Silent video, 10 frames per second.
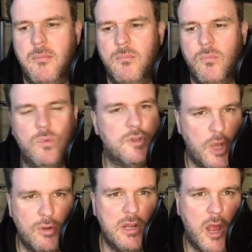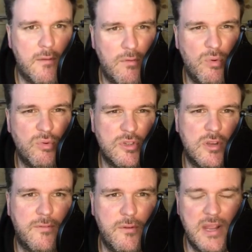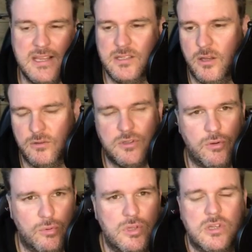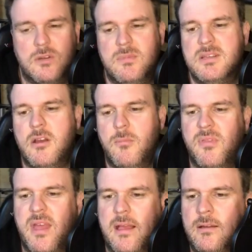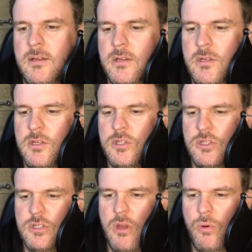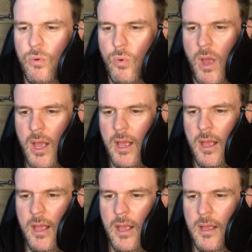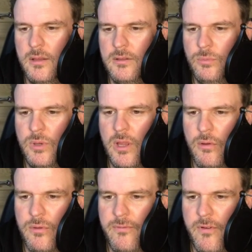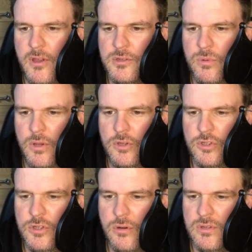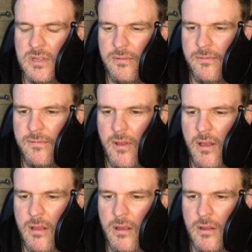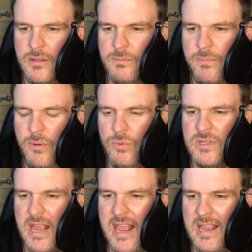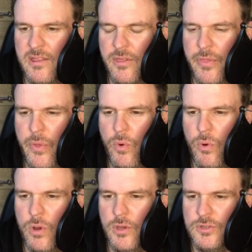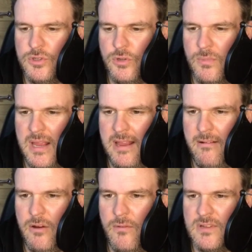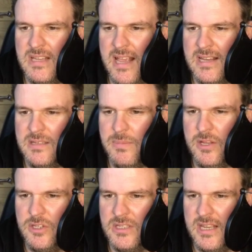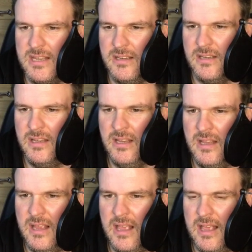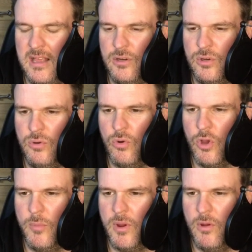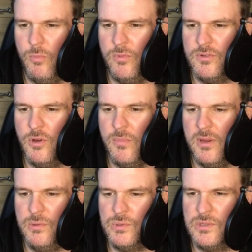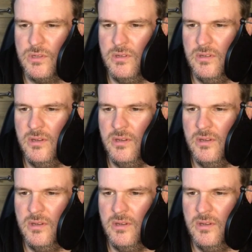which only kind of launched a few days ago. So we're just going to be starting with that. So there we go. The first one, Joseph, has built a Thor costume here, and obviously had his picture taken at New York Comic Con with Tom Hiddleston.